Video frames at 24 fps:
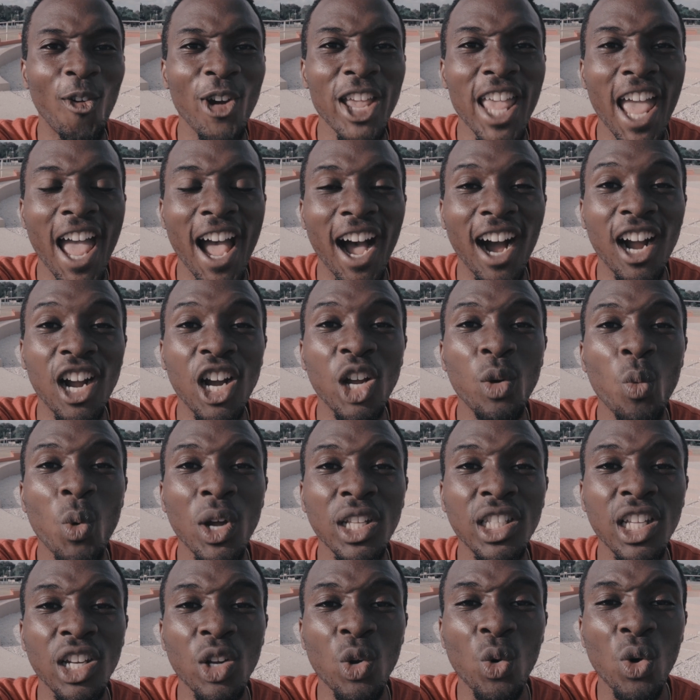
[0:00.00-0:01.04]
Oh yeah, a good
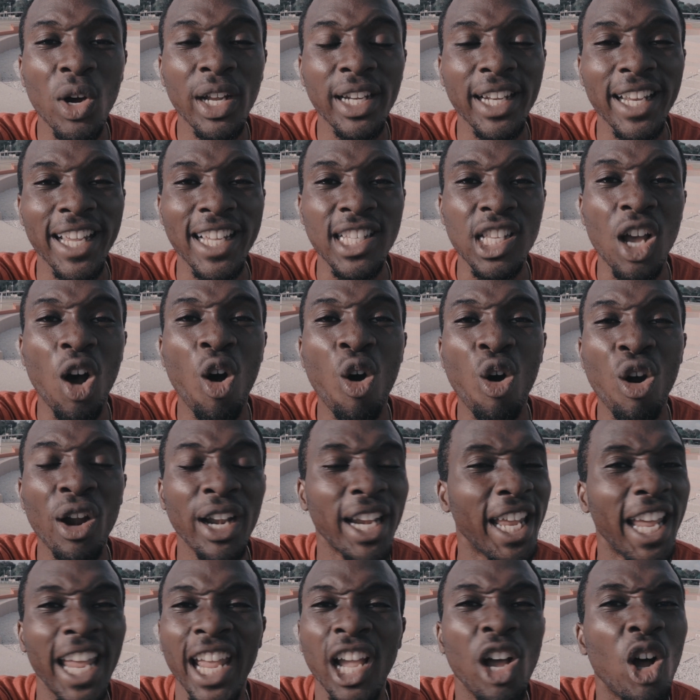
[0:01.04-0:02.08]
one to note is a
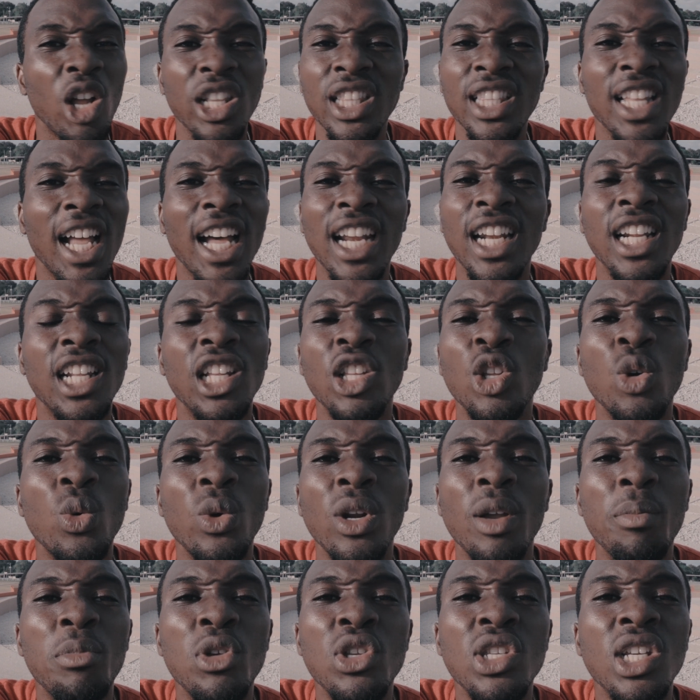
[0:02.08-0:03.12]
horn. It ain't got nothing to do
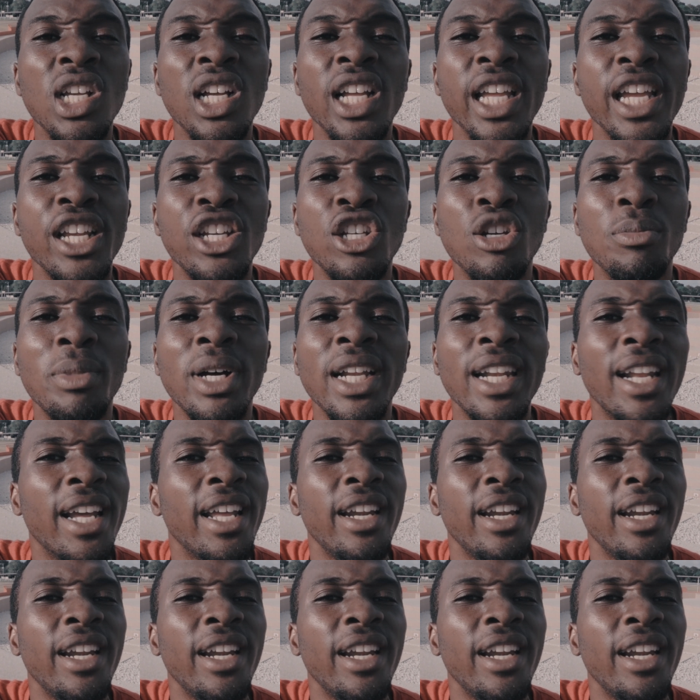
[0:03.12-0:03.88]
with a musical instrument